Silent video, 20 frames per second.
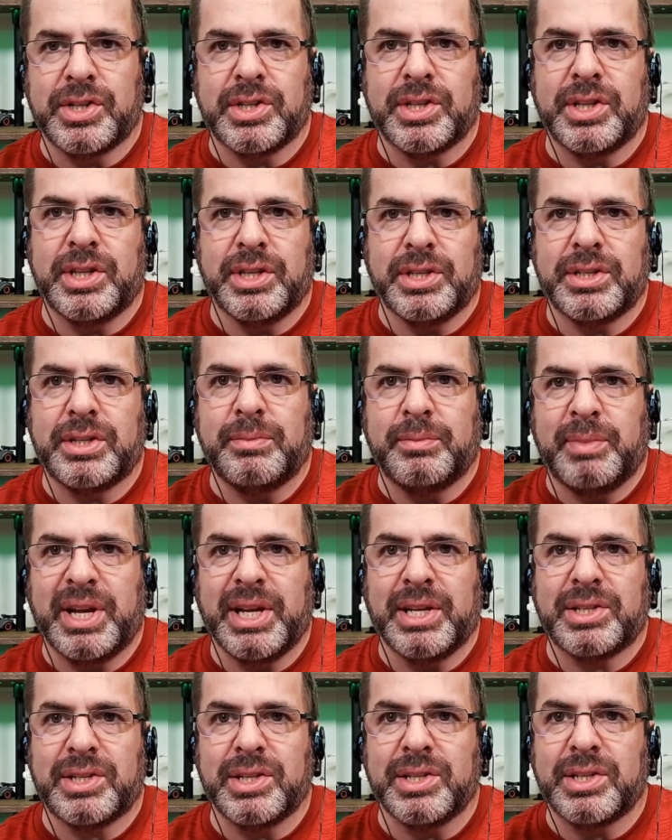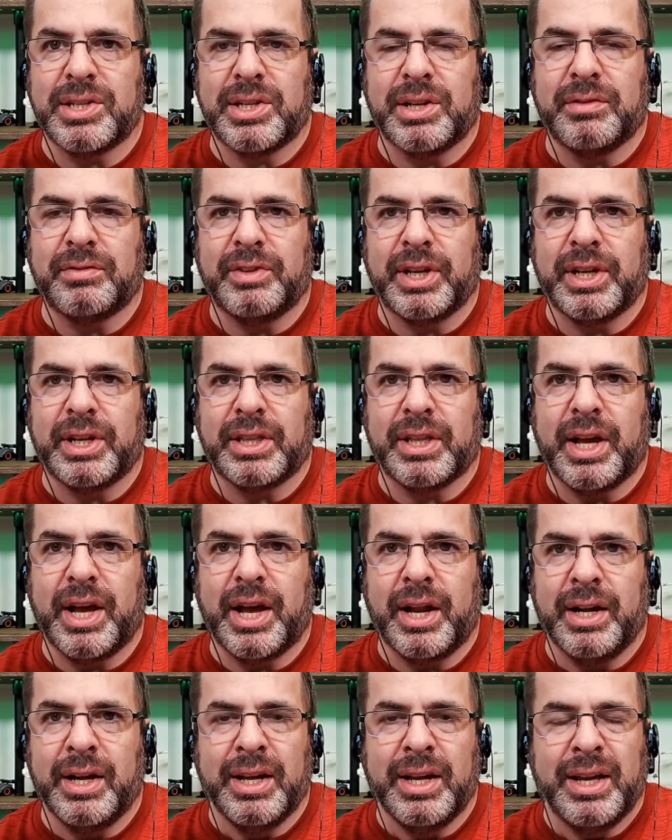and these debates and stuff like
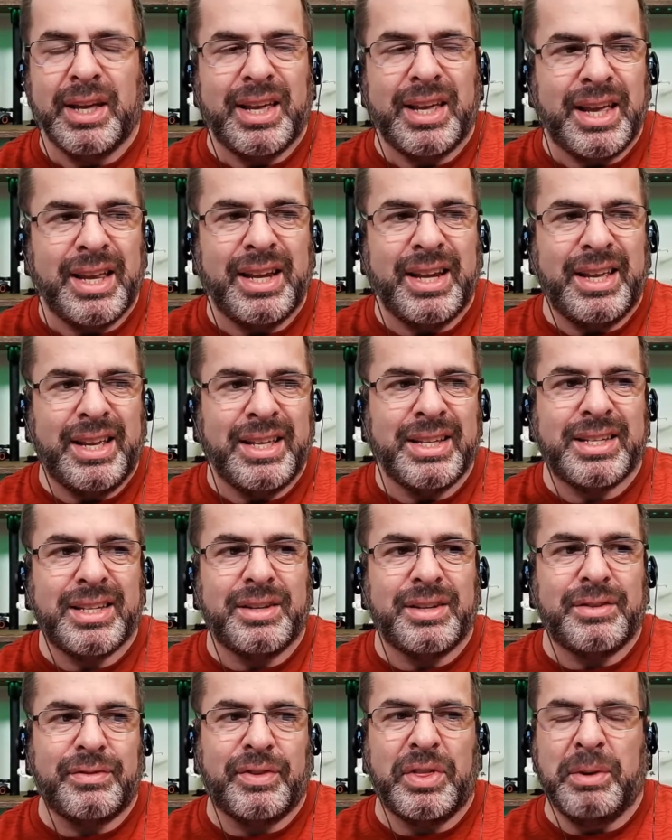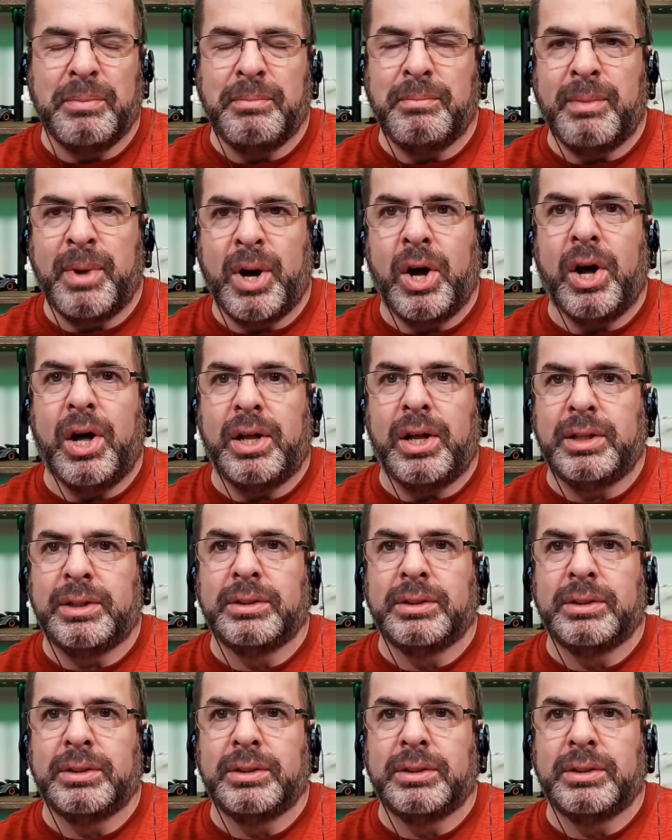that. It isn't for the mall.